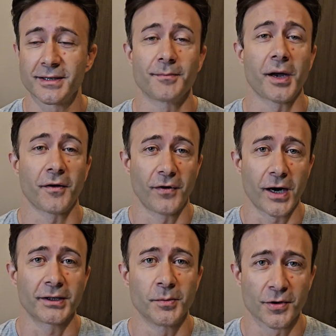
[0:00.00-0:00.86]
is by
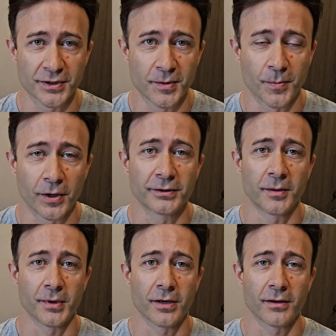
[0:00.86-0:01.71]
far the most
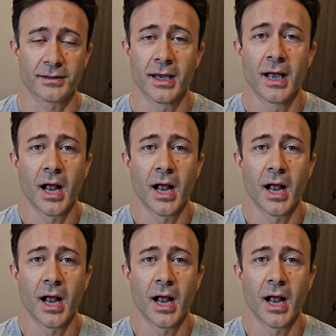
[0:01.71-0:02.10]
important, because